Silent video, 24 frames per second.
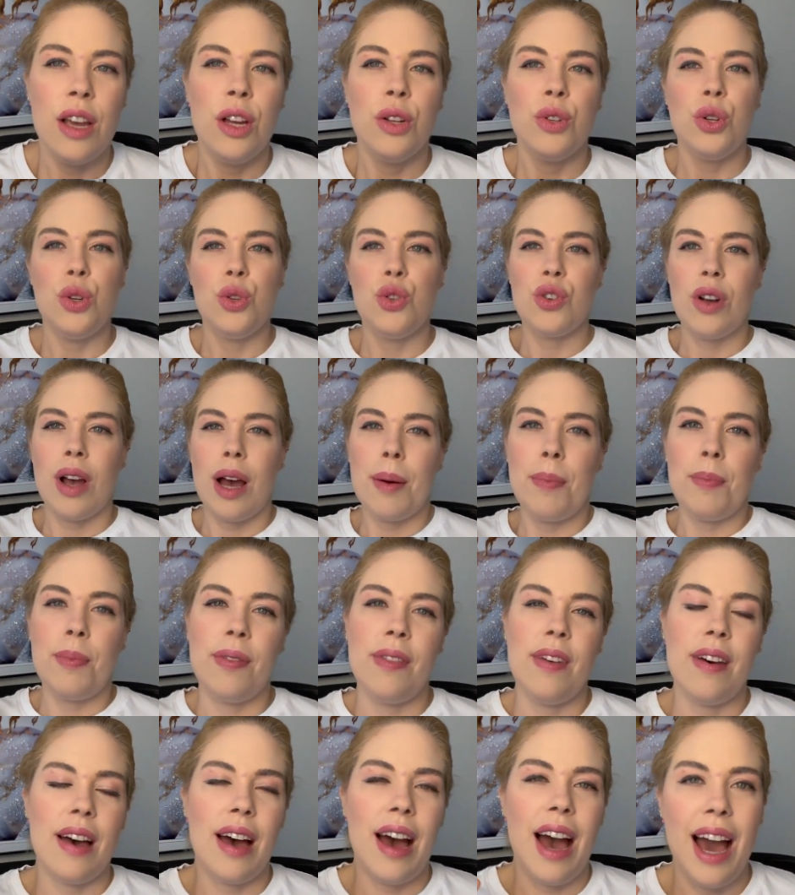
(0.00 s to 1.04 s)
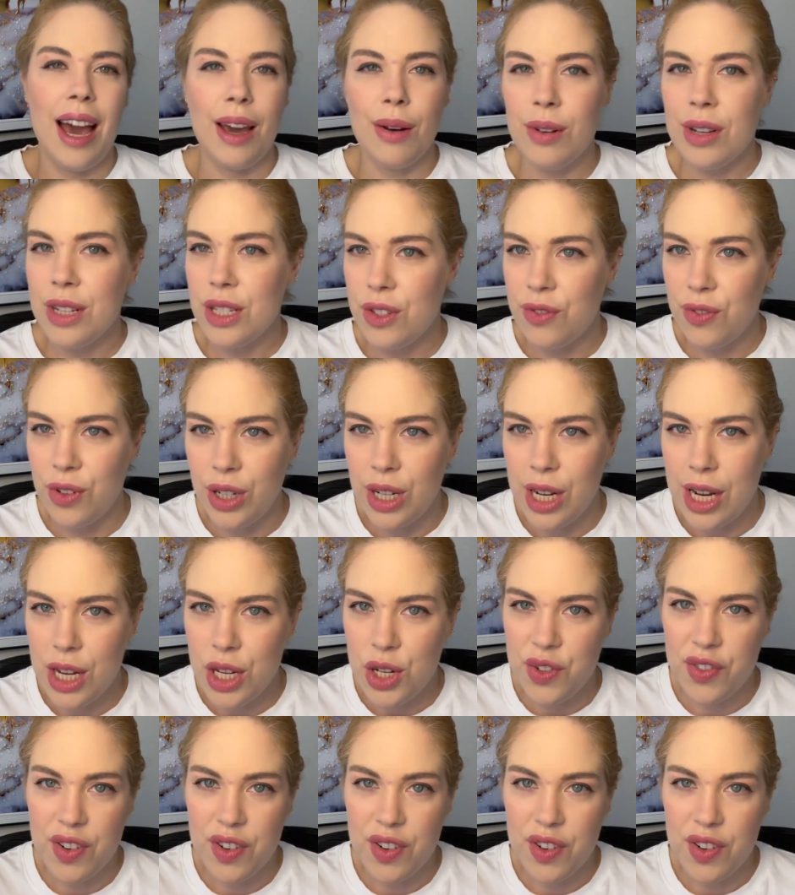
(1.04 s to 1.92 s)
to drop the high-res footage